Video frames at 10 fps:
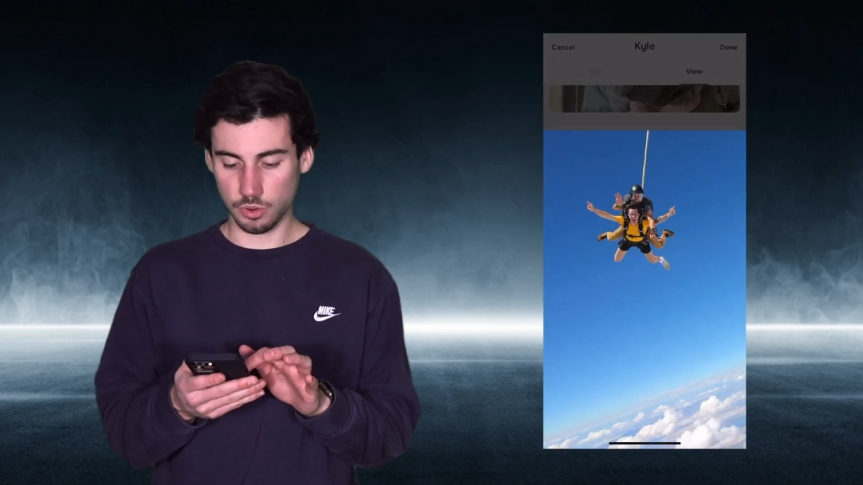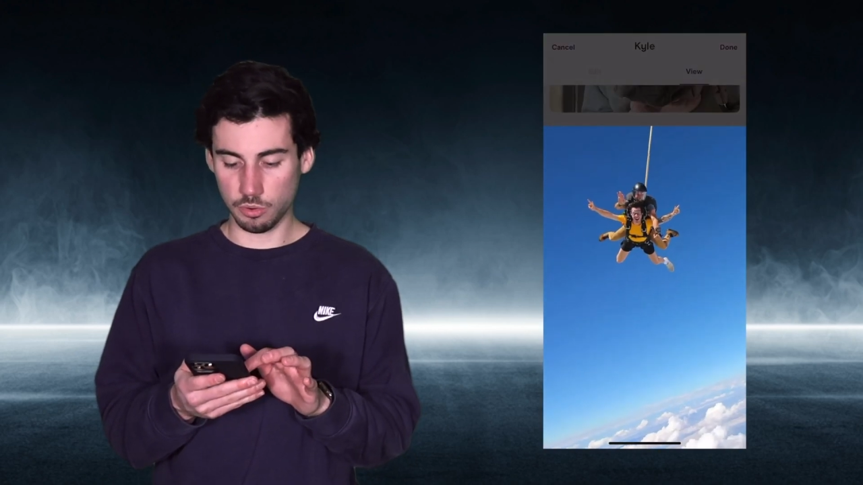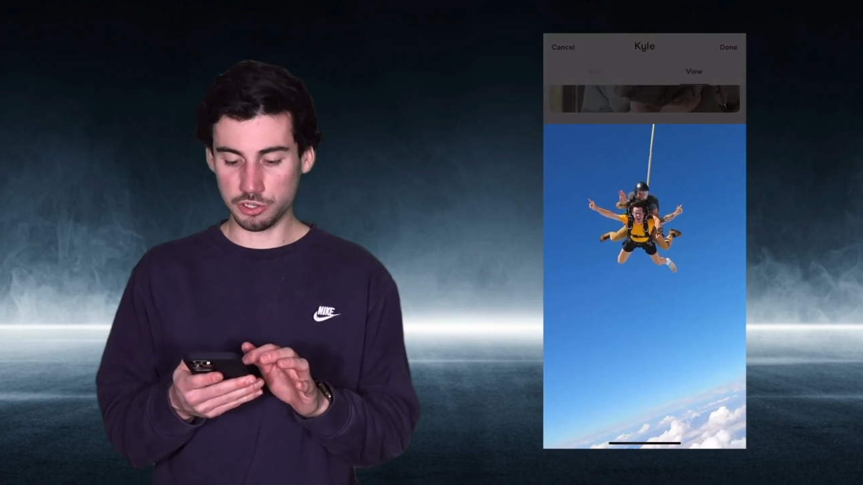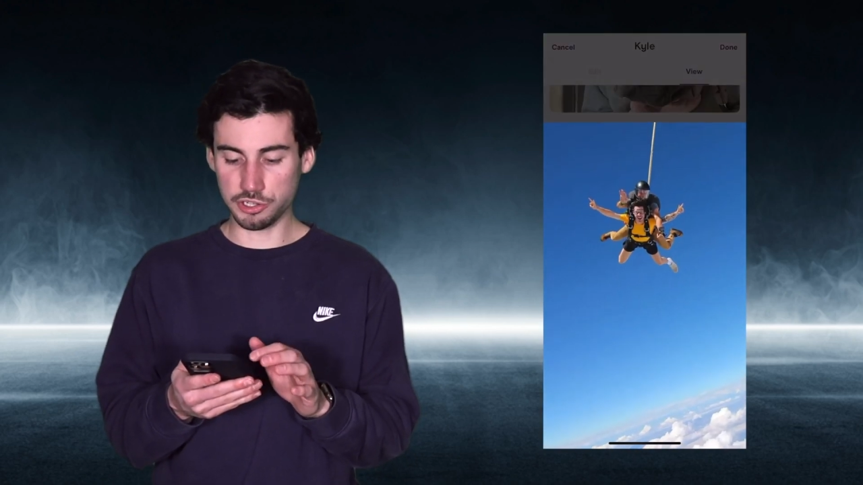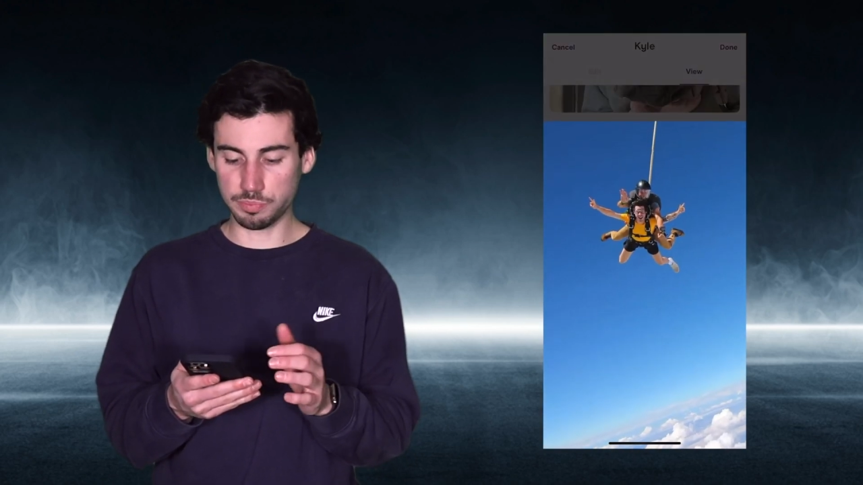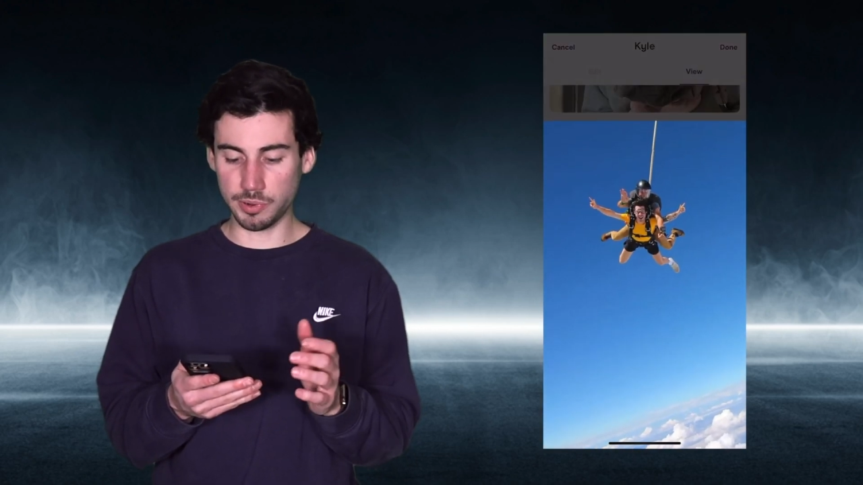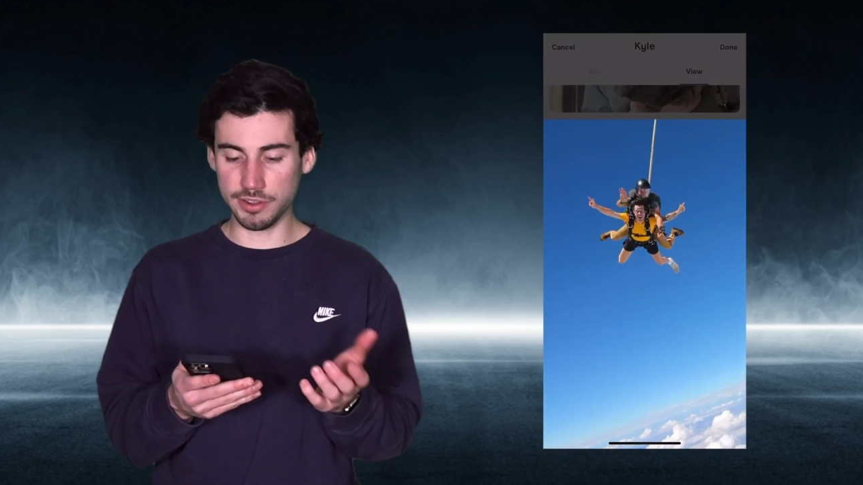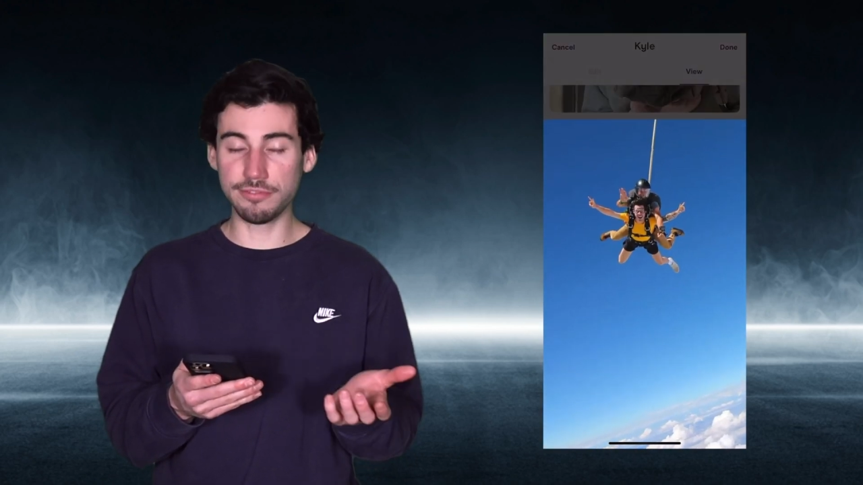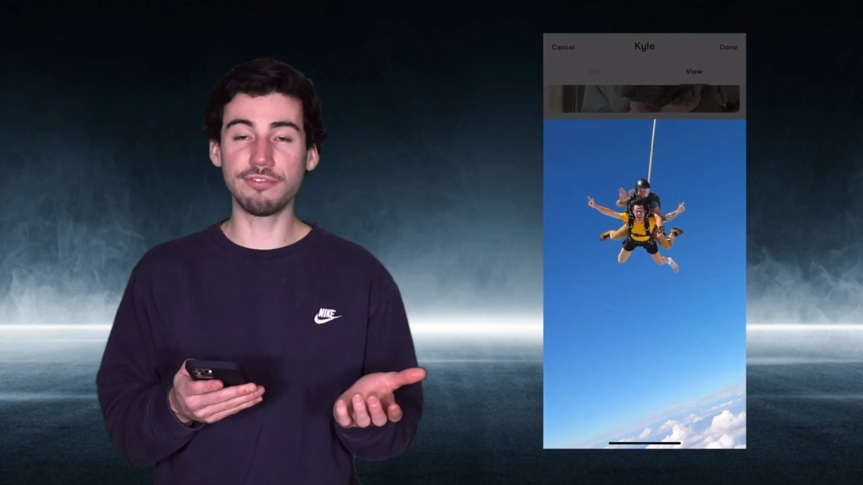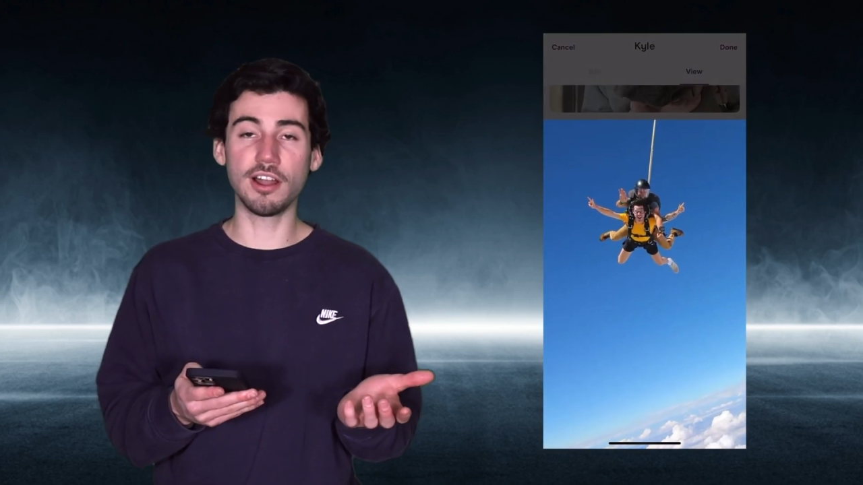Which is
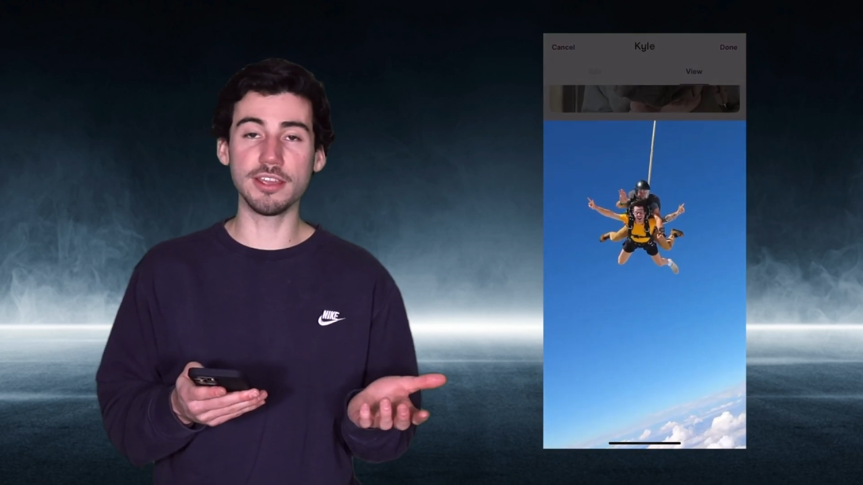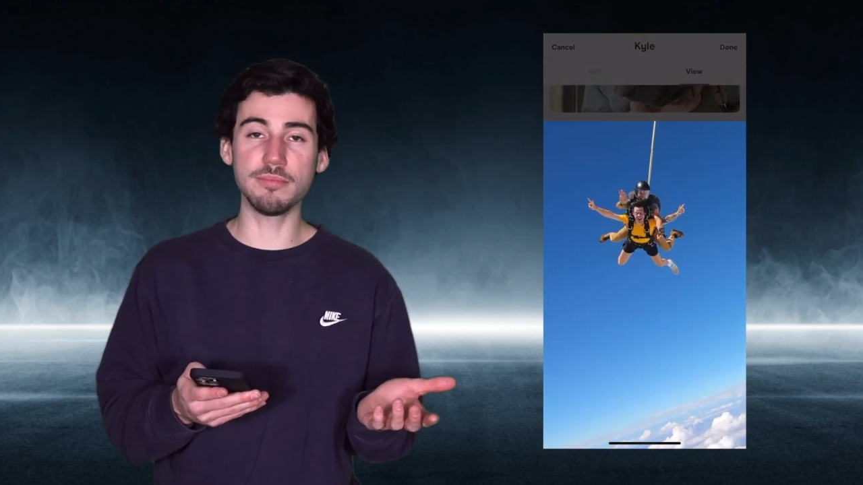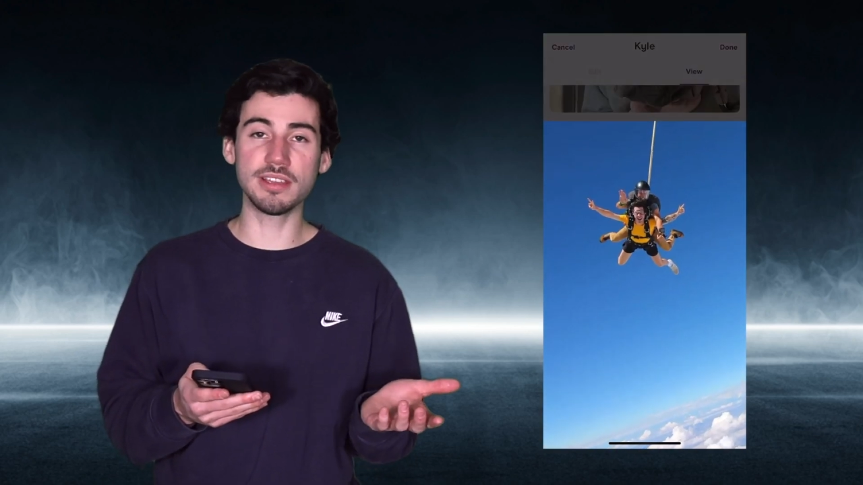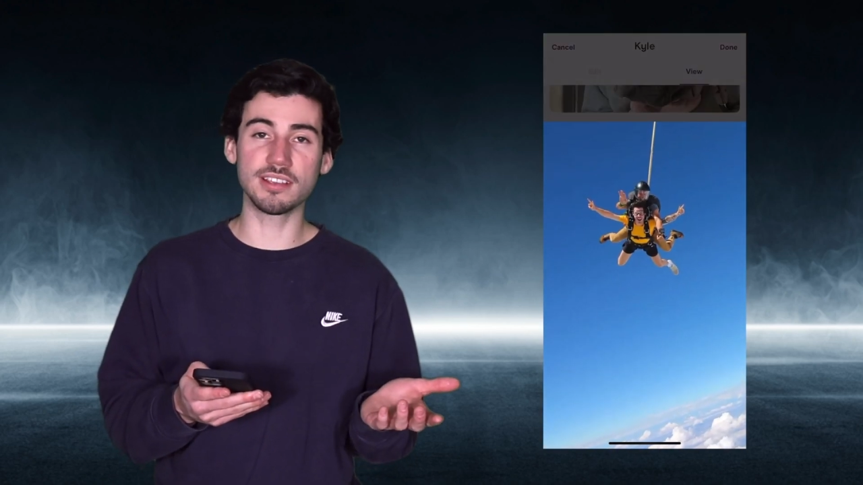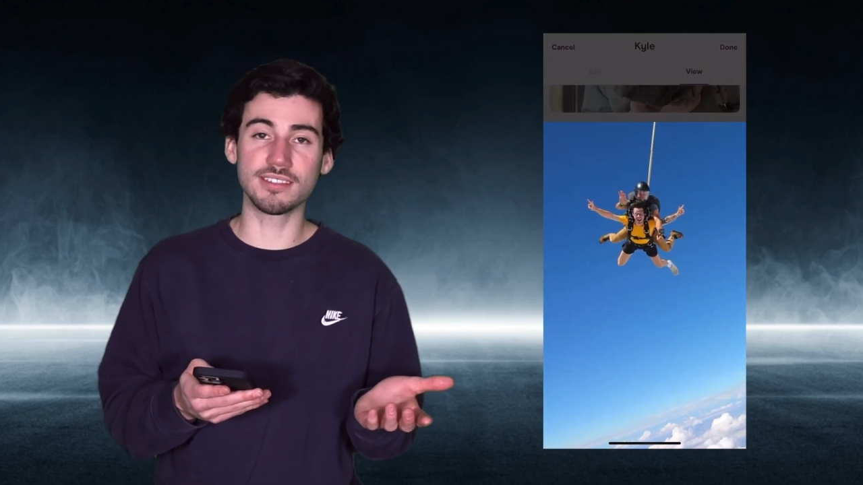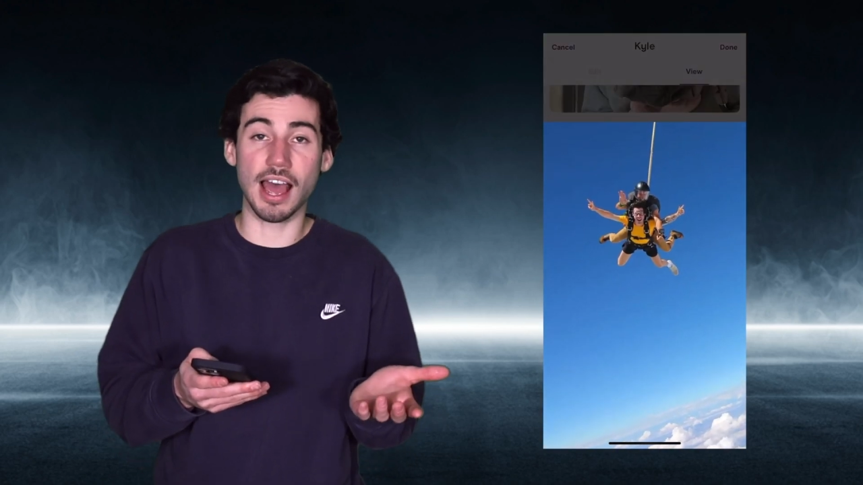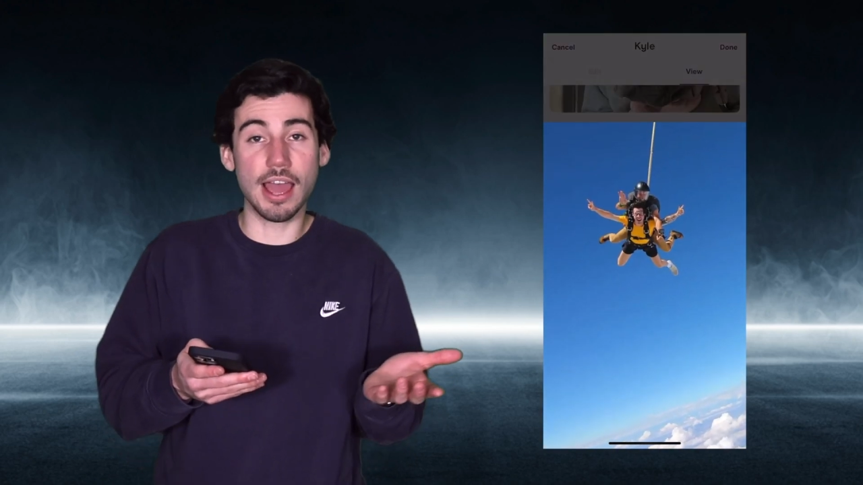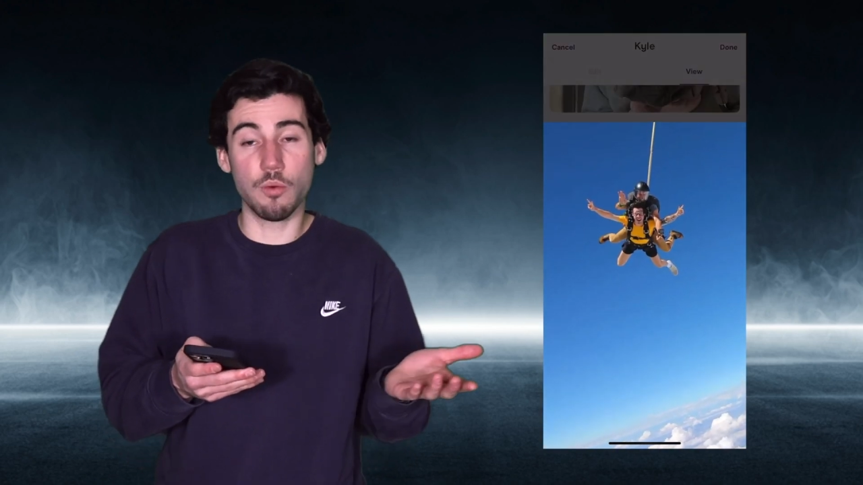pretty funny because I